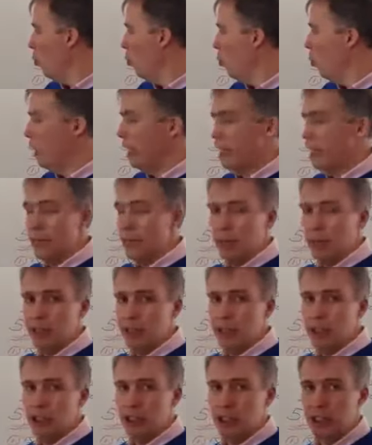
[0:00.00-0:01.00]
Wheelie
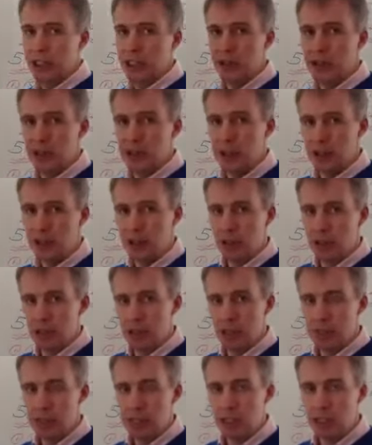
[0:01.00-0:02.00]
bins, you know, the sort of
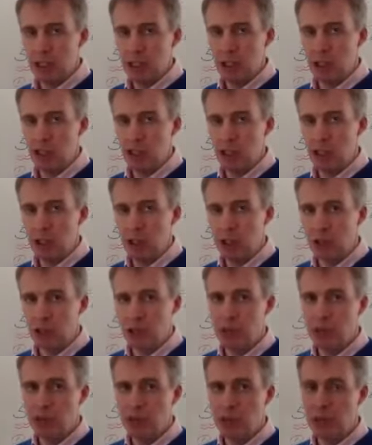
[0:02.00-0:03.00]
domestic style
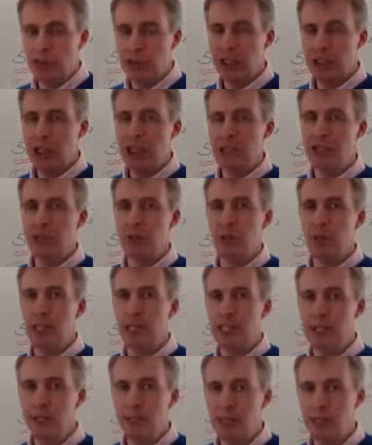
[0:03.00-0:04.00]
240-litre
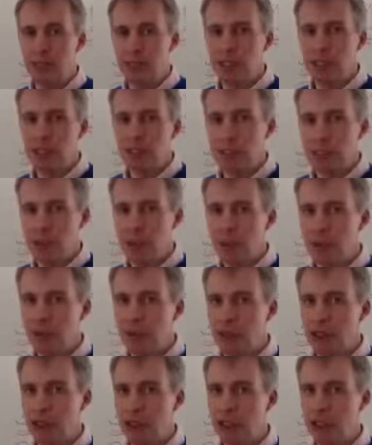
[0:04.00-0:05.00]
wheelie bins. Some
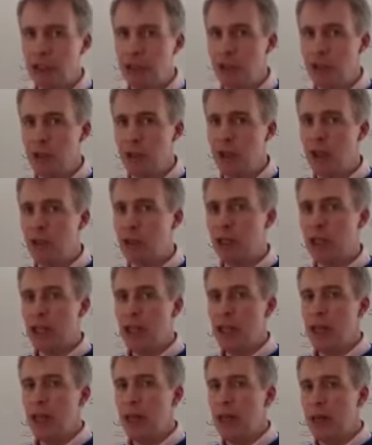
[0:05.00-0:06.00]
offices use those.
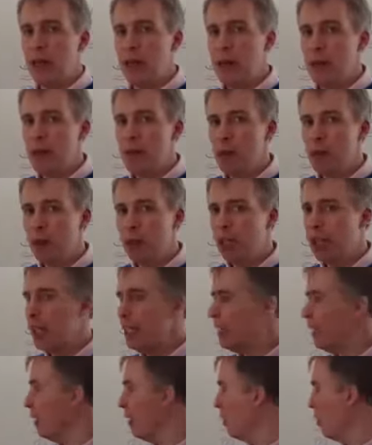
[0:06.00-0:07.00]
More
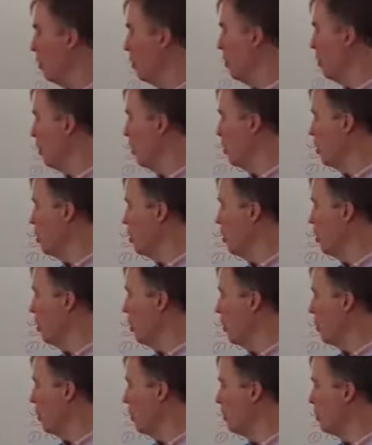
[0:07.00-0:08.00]
likely, though, a
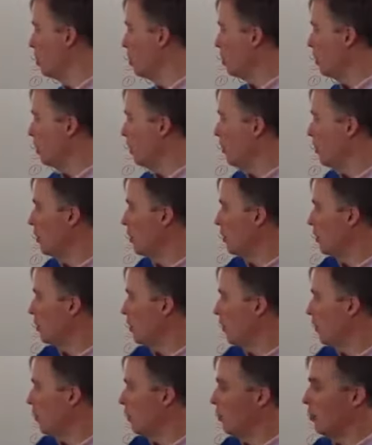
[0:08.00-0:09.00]
Euro bin. So if
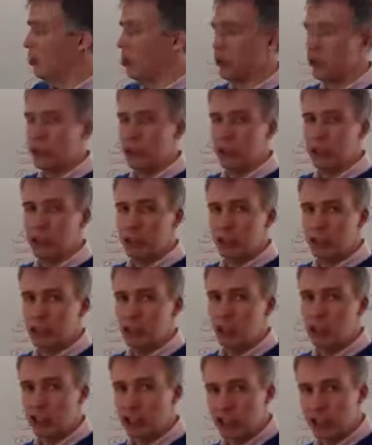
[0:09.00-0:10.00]
you're not using
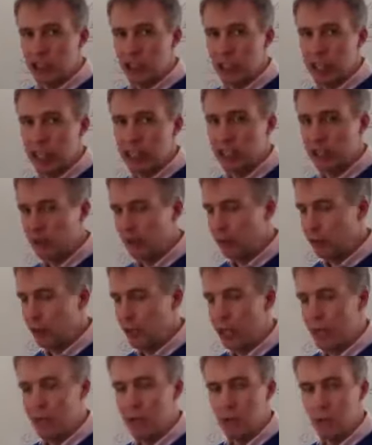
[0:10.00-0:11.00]
just sacks, if you're
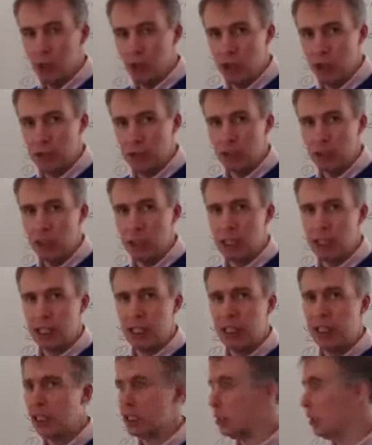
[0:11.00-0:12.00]
not having curbside
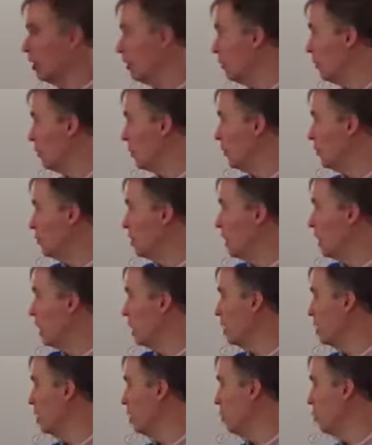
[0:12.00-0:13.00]
collection of
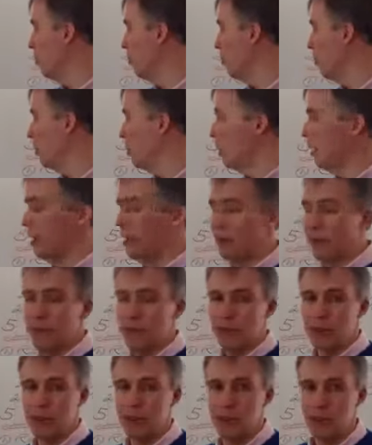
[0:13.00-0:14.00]
sacks, you probably will have
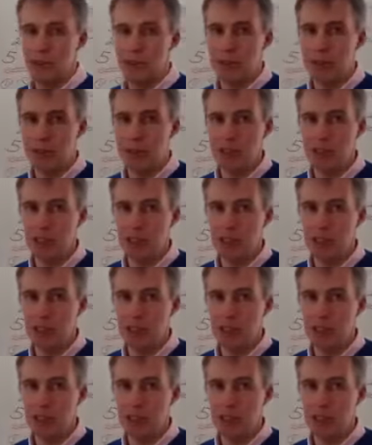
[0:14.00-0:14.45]
Euro bins